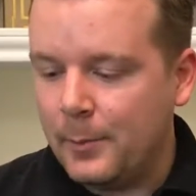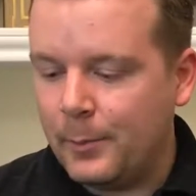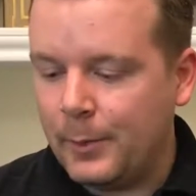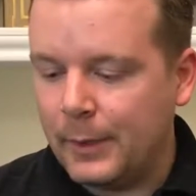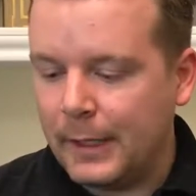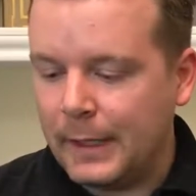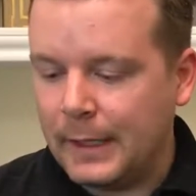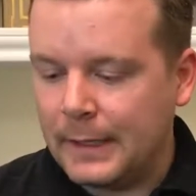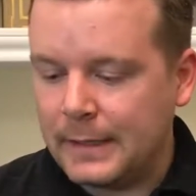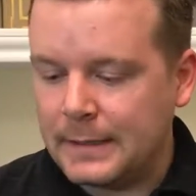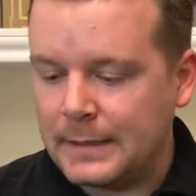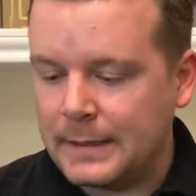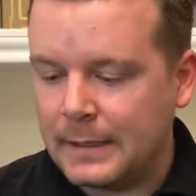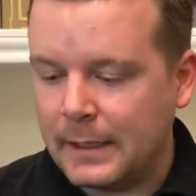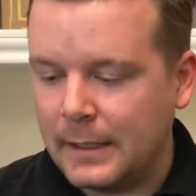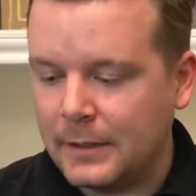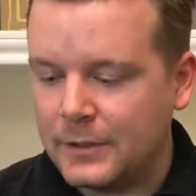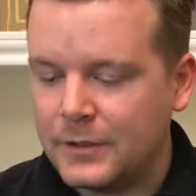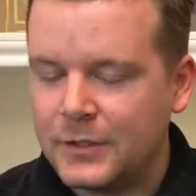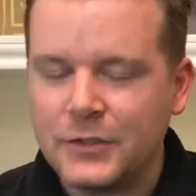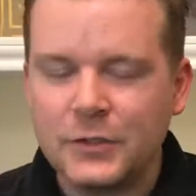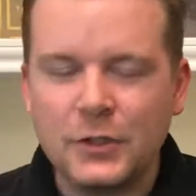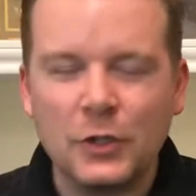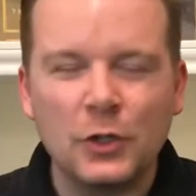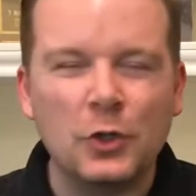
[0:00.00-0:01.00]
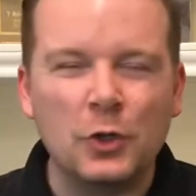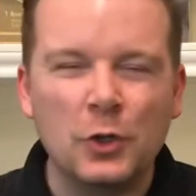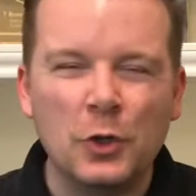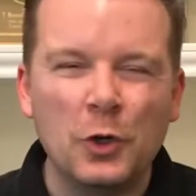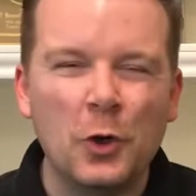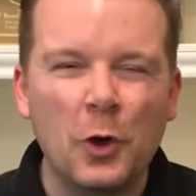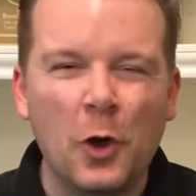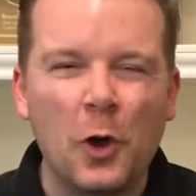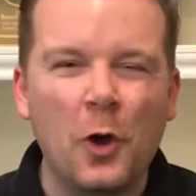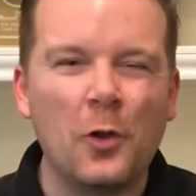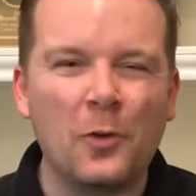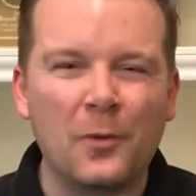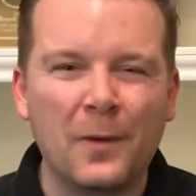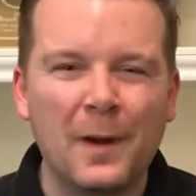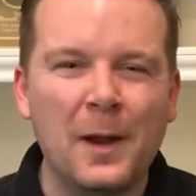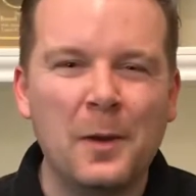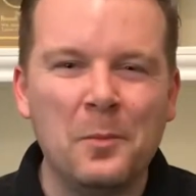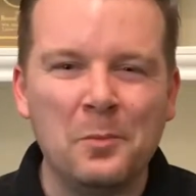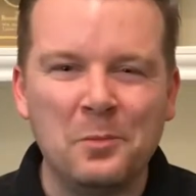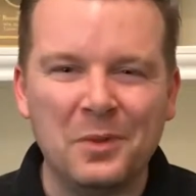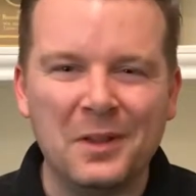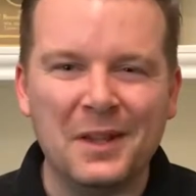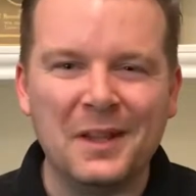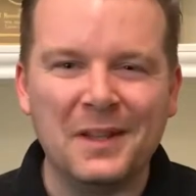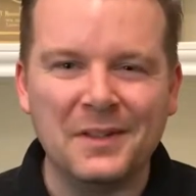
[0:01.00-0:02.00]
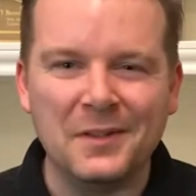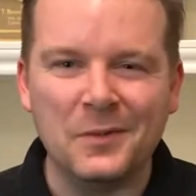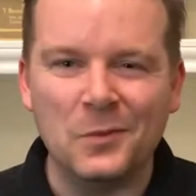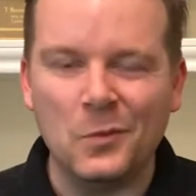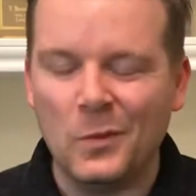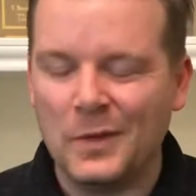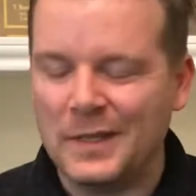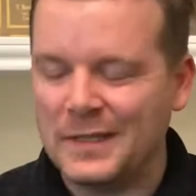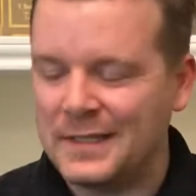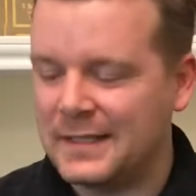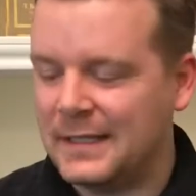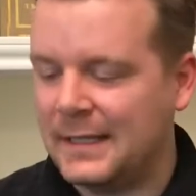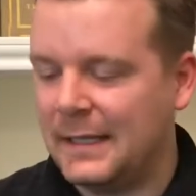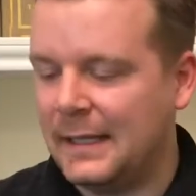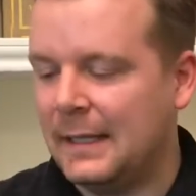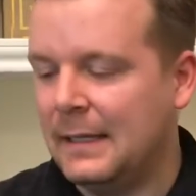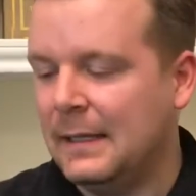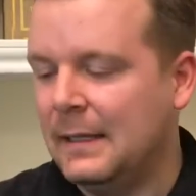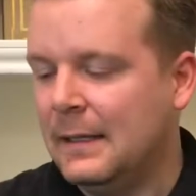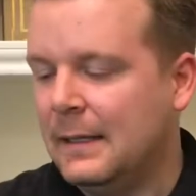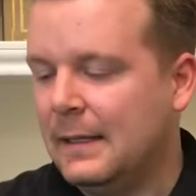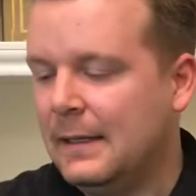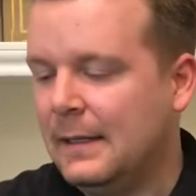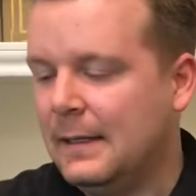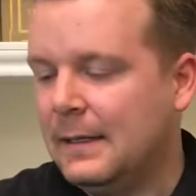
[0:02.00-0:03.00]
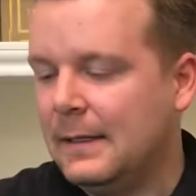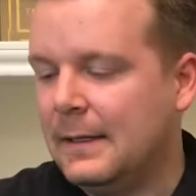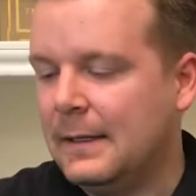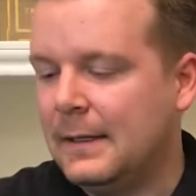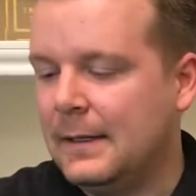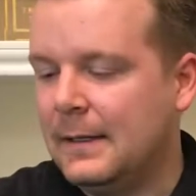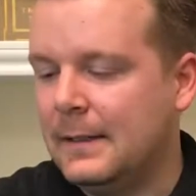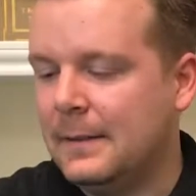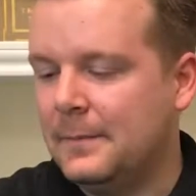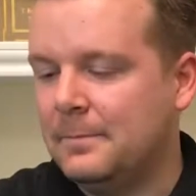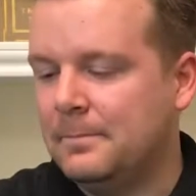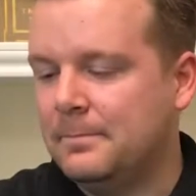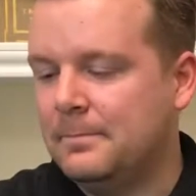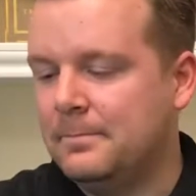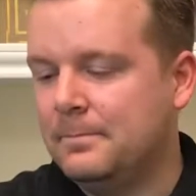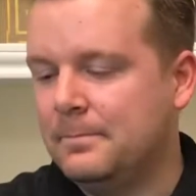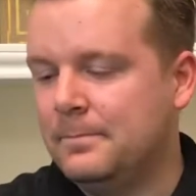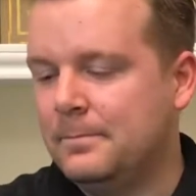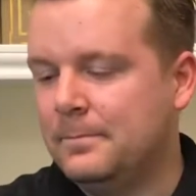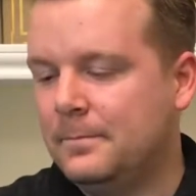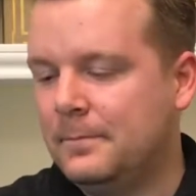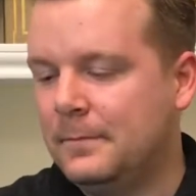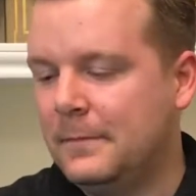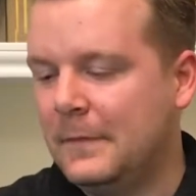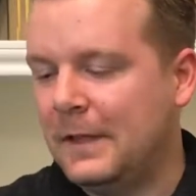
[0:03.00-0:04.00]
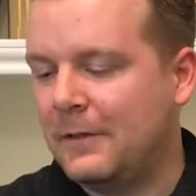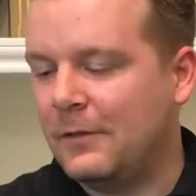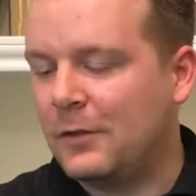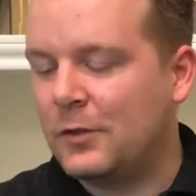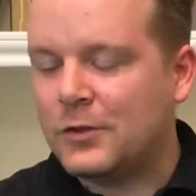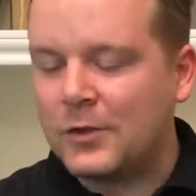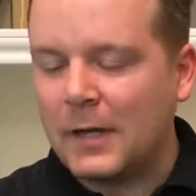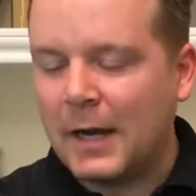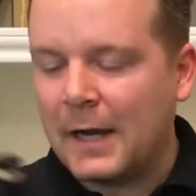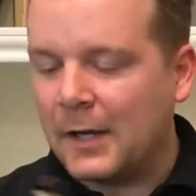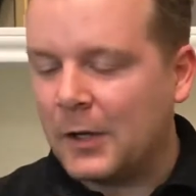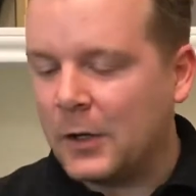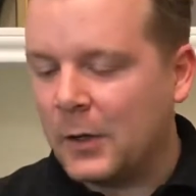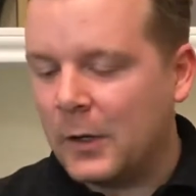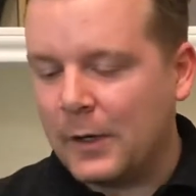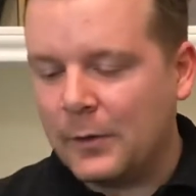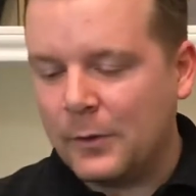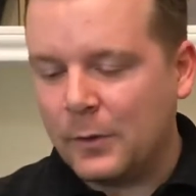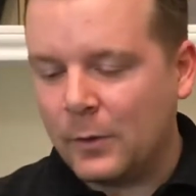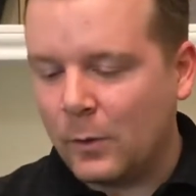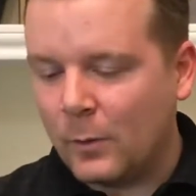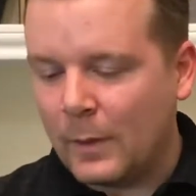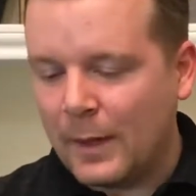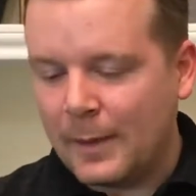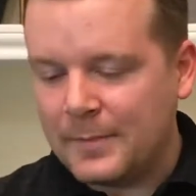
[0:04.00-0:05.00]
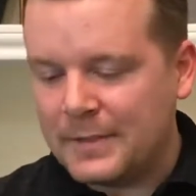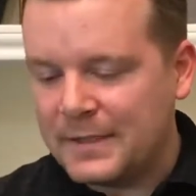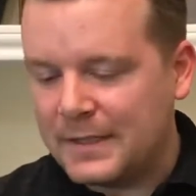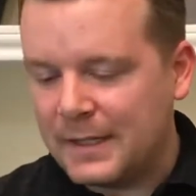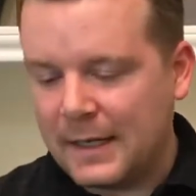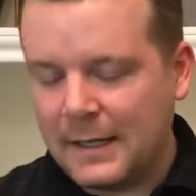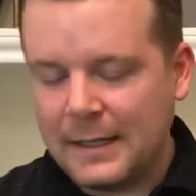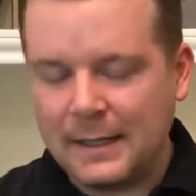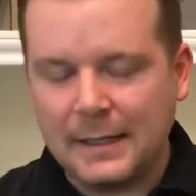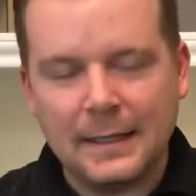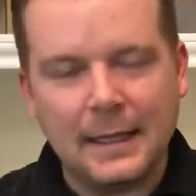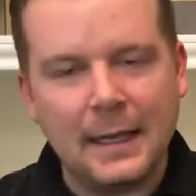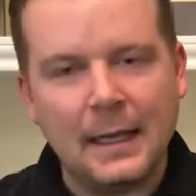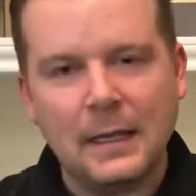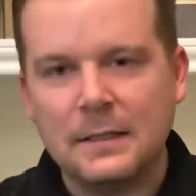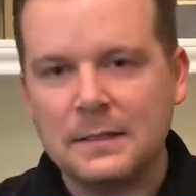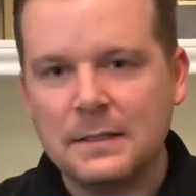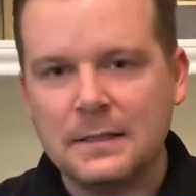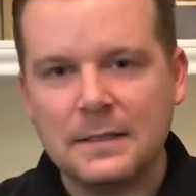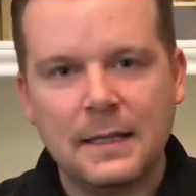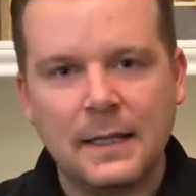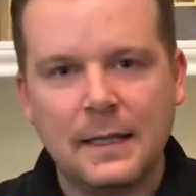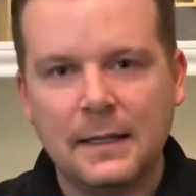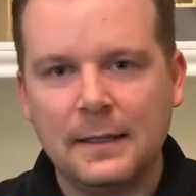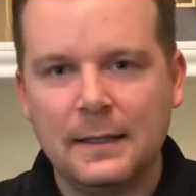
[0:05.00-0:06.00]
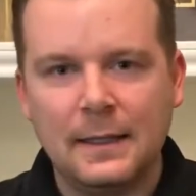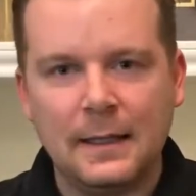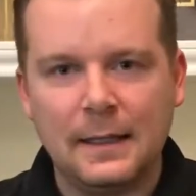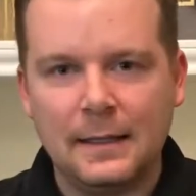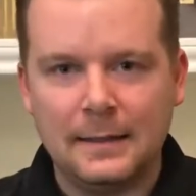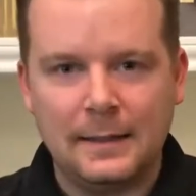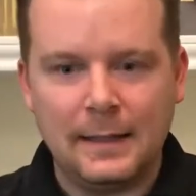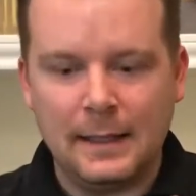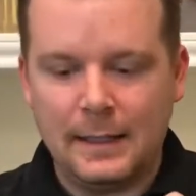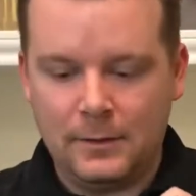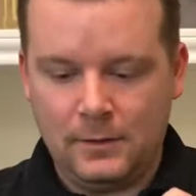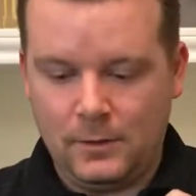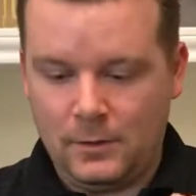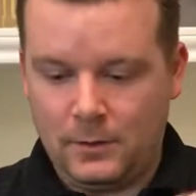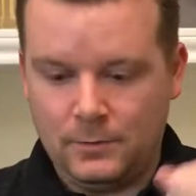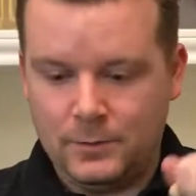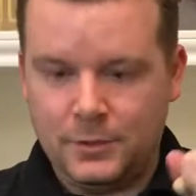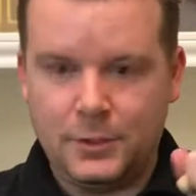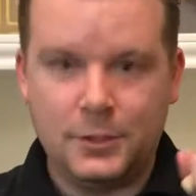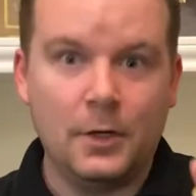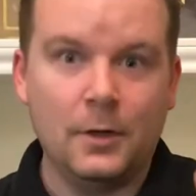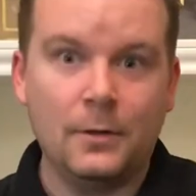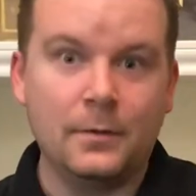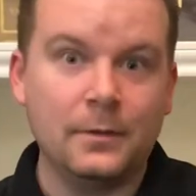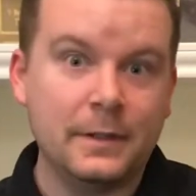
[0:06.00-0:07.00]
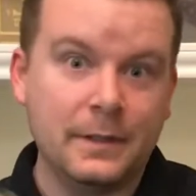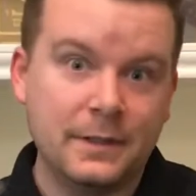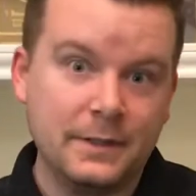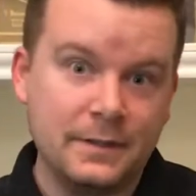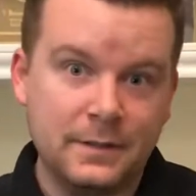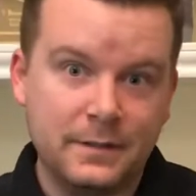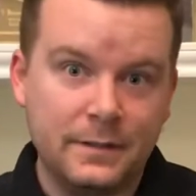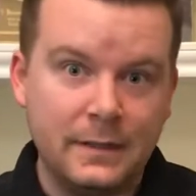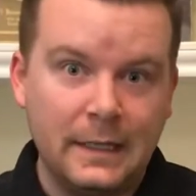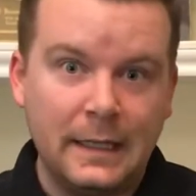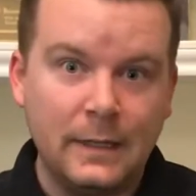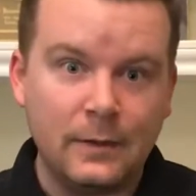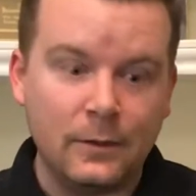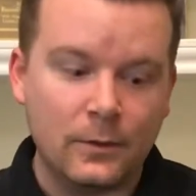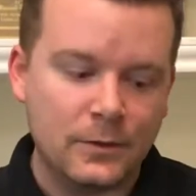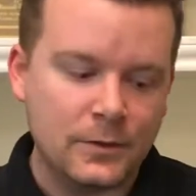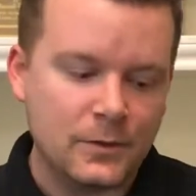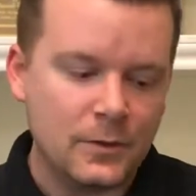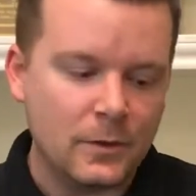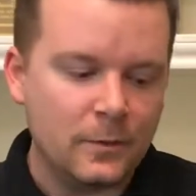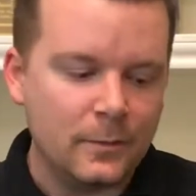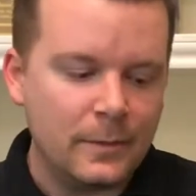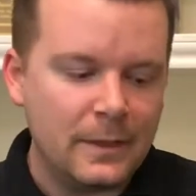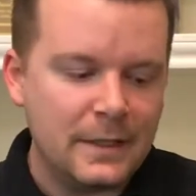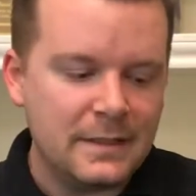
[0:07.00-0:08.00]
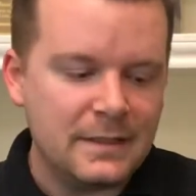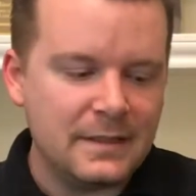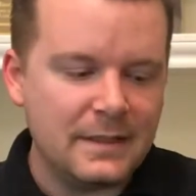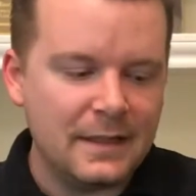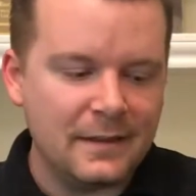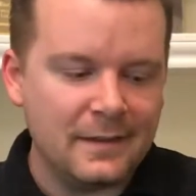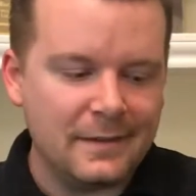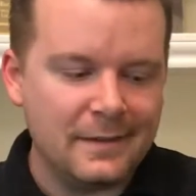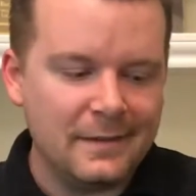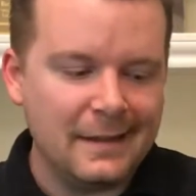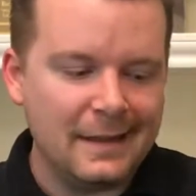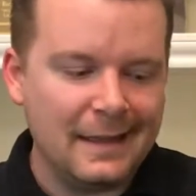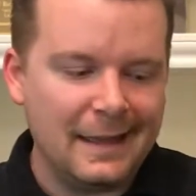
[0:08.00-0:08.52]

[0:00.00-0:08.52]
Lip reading: but just a good all-around blended whiskey. If you try to go on their website, Cadenhead, they don't show this either. So it means that,